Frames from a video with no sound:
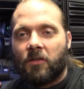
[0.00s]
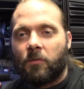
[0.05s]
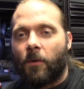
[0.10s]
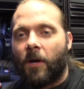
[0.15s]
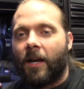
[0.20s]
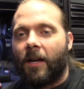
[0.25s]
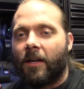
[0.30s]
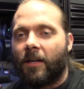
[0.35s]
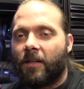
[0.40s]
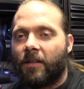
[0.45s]

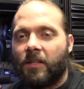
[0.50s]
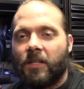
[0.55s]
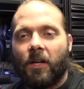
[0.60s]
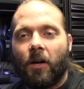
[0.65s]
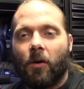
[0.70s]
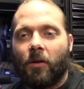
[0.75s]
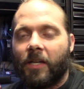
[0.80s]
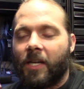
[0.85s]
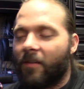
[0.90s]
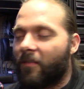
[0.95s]
wanted to, you
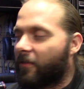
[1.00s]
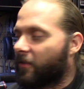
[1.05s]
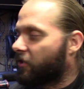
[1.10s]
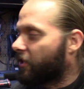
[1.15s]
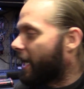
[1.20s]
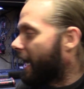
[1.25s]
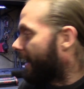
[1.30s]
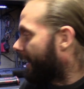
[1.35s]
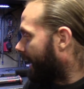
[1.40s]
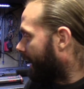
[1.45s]
know, give a
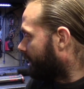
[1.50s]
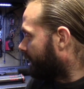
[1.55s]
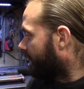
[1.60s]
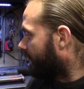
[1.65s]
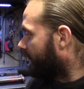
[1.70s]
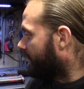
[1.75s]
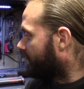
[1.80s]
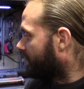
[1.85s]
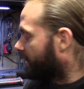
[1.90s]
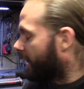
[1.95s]
shout out to
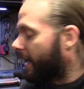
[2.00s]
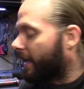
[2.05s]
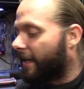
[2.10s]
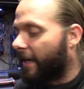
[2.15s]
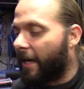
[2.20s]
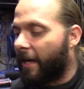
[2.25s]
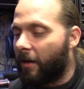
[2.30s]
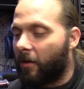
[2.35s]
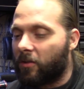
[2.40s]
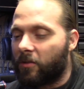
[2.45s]
these tech
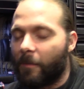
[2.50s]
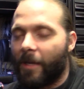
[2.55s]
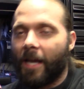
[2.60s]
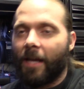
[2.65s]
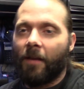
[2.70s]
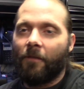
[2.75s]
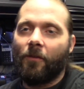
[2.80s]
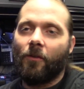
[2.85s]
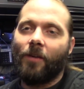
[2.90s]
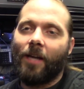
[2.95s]
angles,
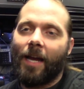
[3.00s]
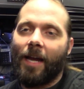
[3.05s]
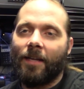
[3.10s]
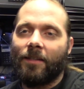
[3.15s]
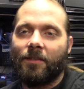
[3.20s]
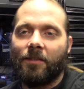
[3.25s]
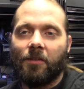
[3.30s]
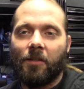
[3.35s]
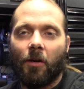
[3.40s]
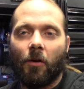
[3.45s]
man. If you
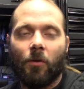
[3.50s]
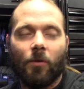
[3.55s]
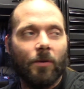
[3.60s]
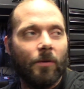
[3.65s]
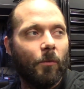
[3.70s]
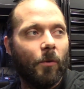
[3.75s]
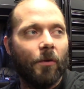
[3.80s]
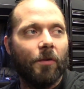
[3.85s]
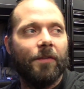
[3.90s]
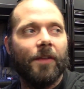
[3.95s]
guys, you
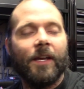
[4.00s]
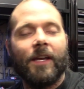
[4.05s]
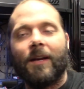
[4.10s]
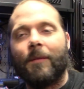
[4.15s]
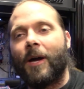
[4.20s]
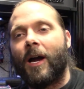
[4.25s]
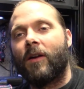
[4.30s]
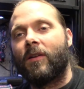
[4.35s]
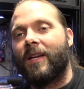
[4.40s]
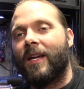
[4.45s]
know, were thinking
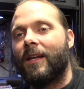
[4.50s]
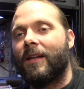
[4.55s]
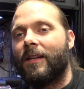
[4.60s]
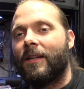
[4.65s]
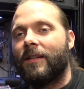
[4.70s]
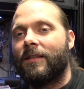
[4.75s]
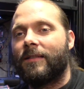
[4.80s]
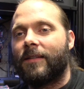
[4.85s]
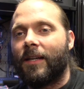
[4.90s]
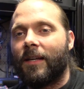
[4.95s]
about getting
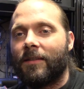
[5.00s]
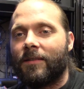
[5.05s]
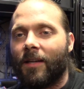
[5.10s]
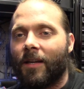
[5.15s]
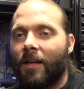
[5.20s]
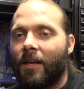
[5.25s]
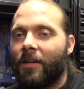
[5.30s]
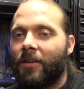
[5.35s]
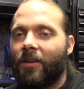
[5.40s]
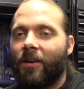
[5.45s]
these things,
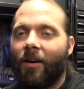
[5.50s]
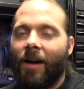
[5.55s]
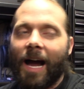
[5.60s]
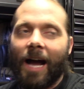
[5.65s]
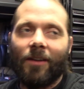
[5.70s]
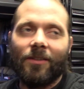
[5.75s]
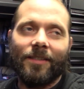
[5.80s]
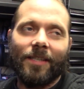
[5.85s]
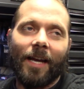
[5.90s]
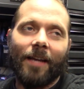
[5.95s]
you know,
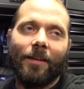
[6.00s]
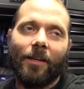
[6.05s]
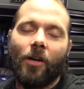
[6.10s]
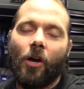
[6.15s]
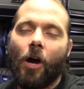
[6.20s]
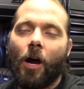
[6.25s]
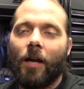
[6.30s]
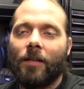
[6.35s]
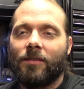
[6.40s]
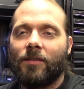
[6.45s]
outside the
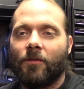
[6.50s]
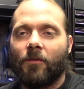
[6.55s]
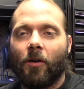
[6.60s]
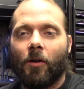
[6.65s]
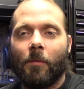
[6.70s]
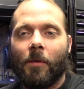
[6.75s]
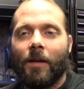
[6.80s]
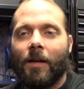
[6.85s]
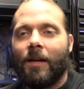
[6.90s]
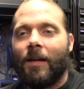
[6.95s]
cost of
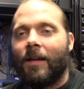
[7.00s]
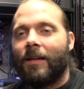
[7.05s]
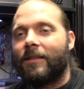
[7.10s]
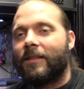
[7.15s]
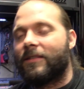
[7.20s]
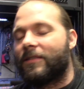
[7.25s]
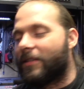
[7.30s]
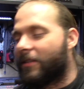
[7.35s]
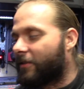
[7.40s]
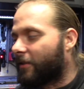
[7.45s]
them,
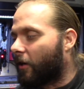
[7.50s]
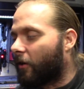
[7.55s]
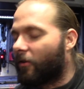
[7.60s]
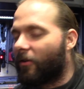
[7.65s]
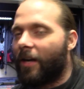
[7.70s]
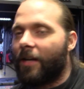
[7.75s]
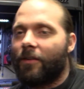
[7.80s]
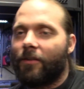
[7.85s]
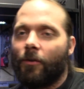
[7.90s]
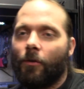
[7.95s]
these things are
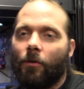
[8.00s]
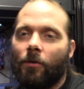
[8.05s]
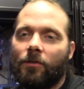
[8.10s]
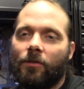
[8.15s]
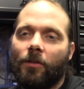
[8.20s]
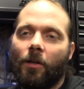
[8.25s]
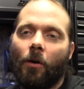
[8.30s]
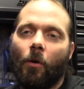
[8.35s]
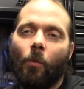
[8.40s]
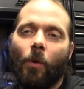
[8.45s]
great
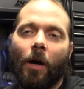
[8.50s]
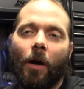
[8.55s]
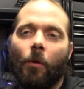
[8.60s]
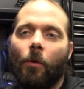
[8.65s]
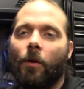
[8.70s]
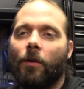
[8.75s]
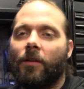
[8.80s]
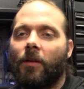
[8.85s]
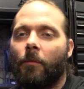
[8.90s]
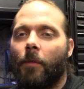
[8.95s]
tools. You know, well
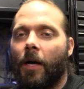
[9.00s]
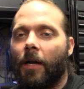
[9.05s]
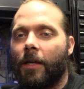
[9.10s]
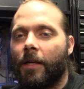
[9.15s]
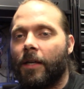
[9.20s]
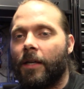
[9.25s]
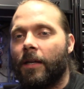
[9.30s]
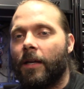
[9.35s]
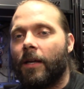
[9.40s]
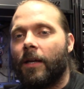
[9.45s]
worth the
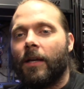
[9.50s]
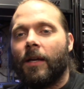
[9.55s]
money.